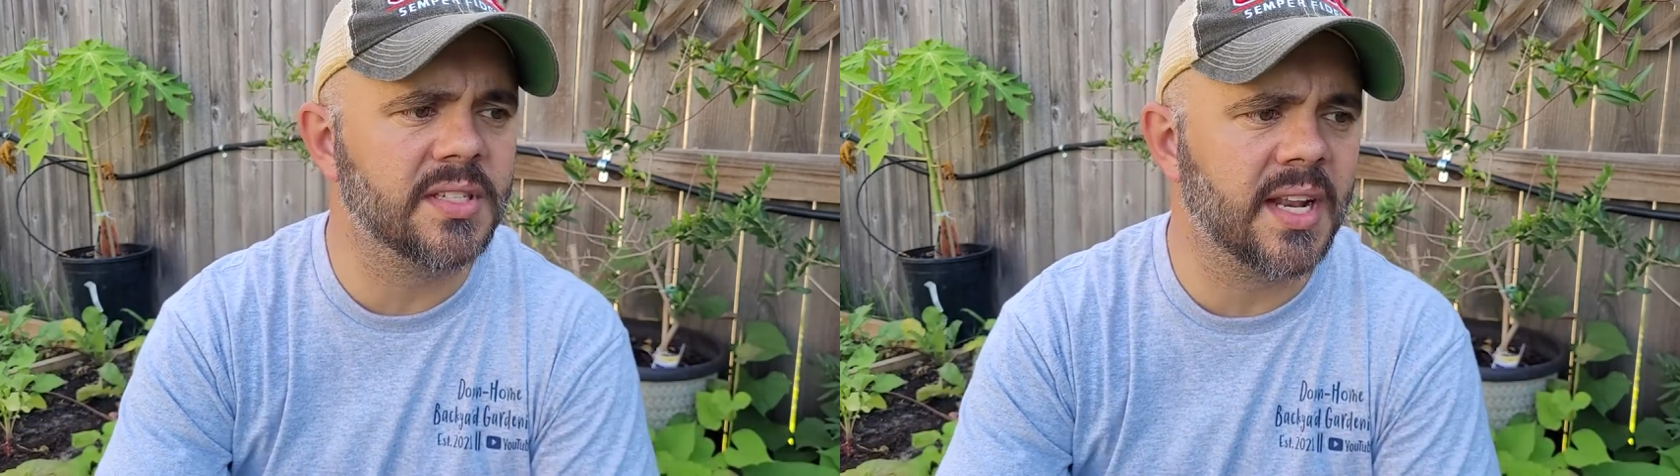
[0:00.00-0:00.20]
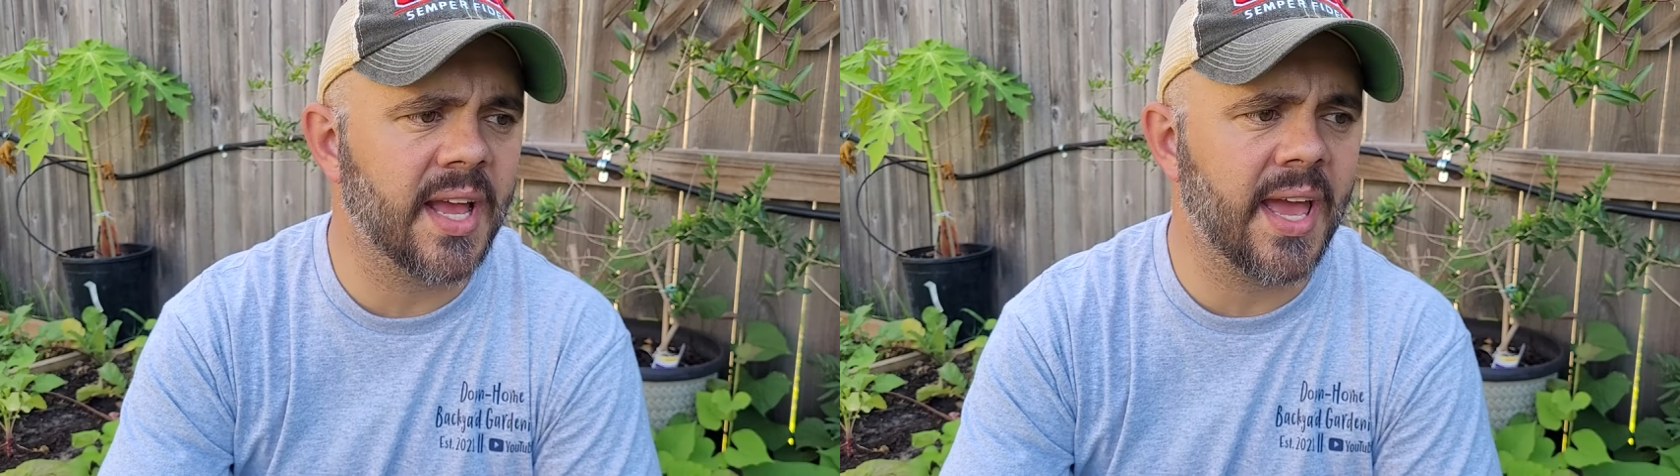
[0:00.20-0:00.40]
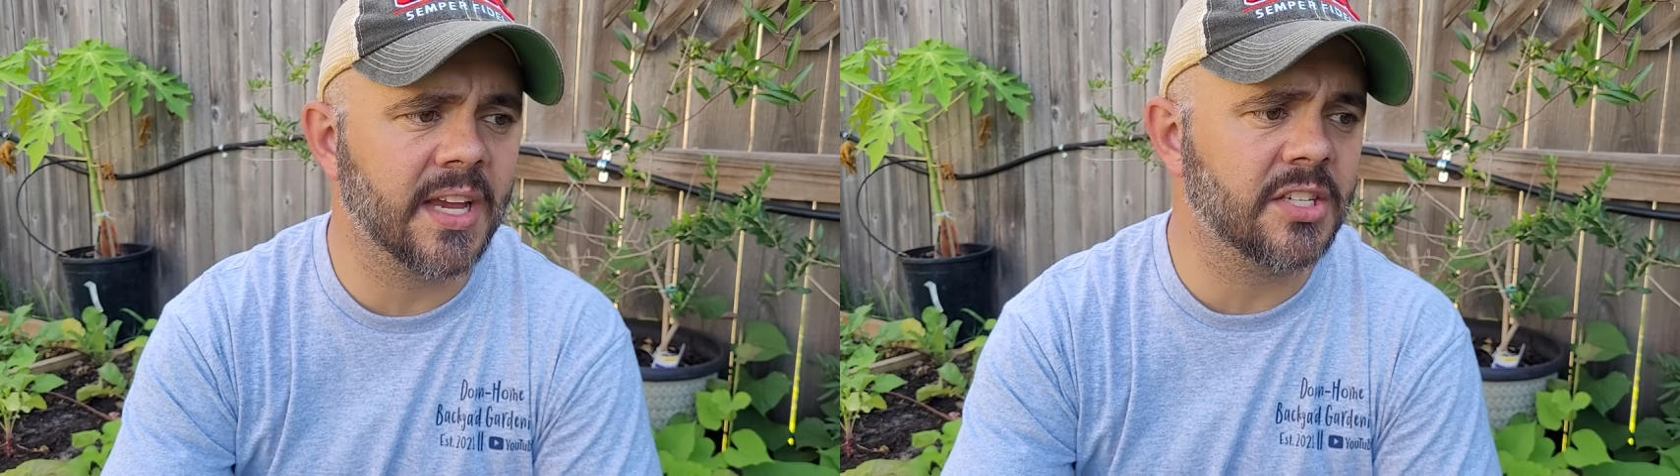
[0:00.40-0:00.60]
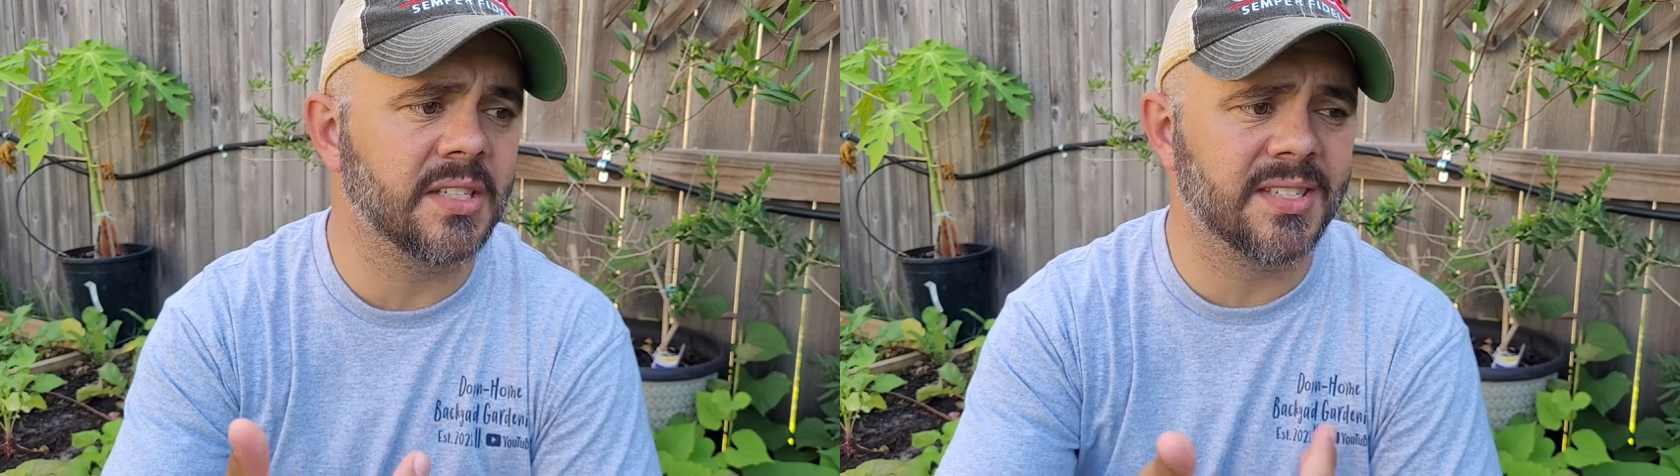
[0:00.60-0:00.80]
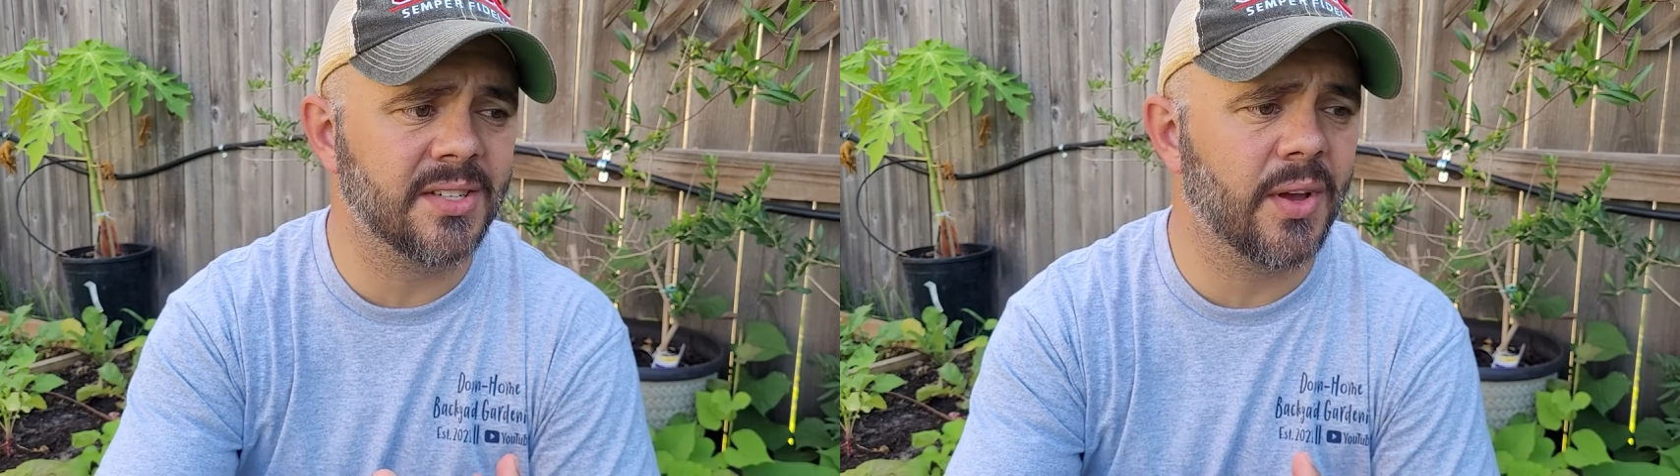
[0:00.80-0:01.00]
that I actually
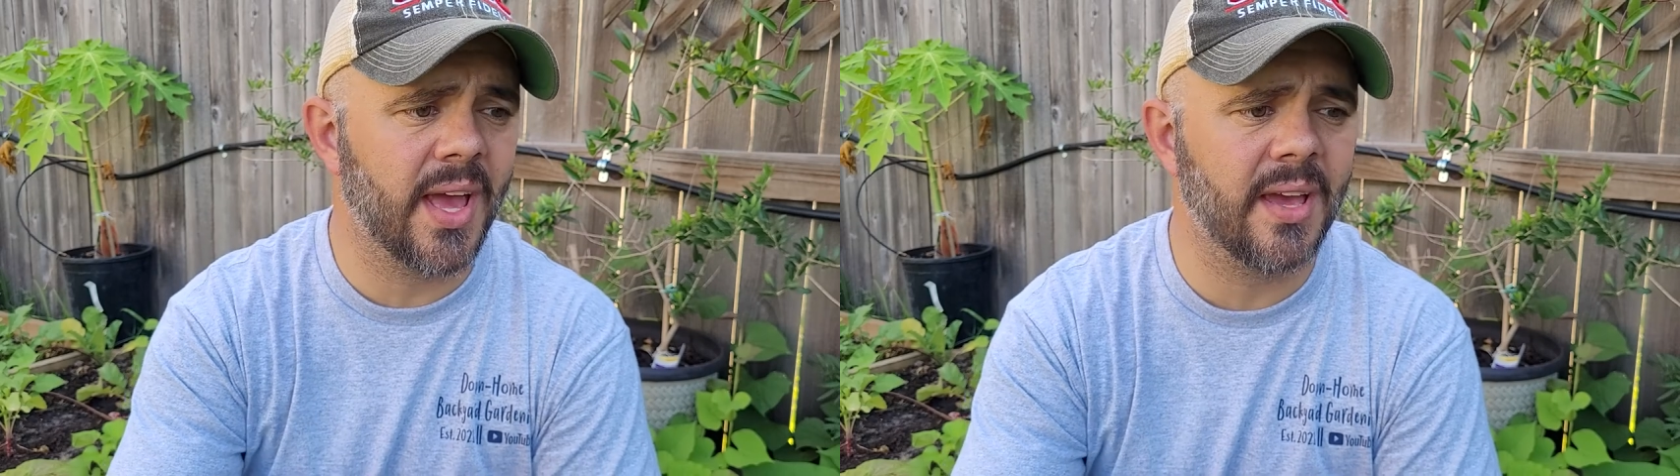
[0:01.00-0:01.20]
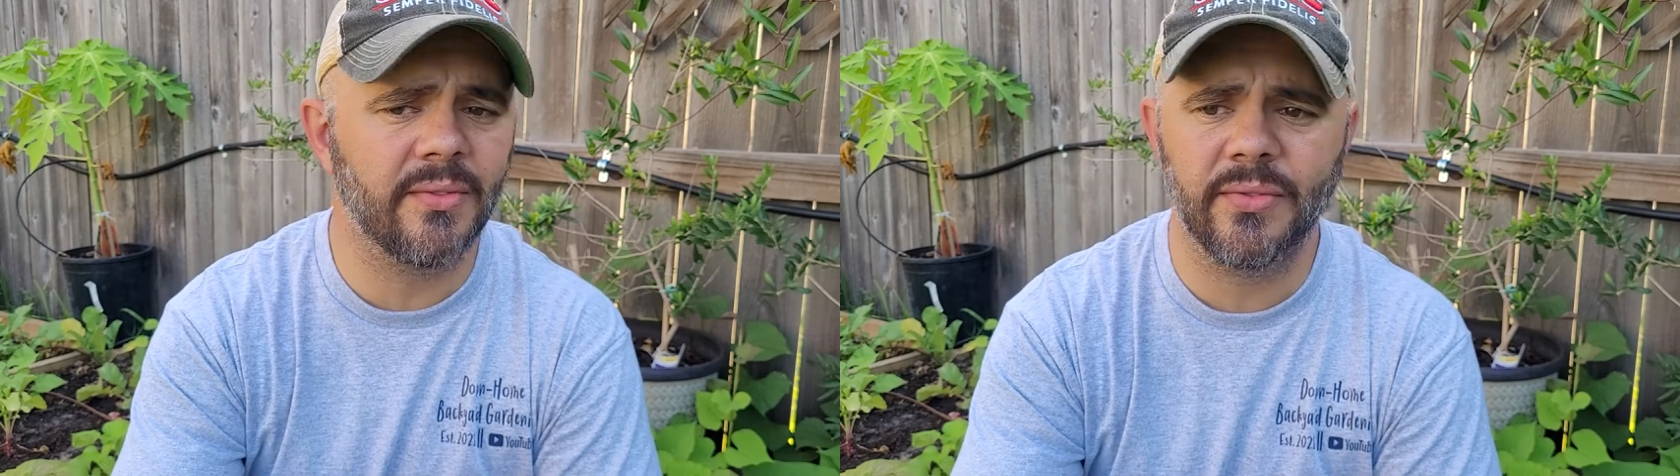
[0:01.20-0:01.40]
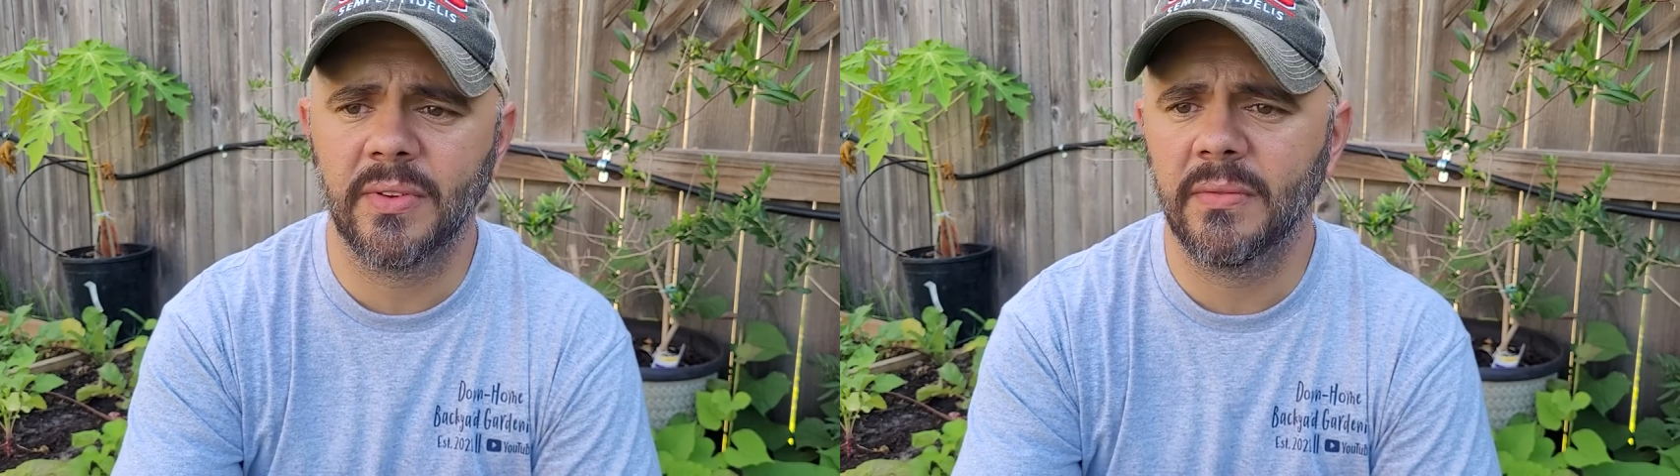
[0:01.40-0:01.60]
still have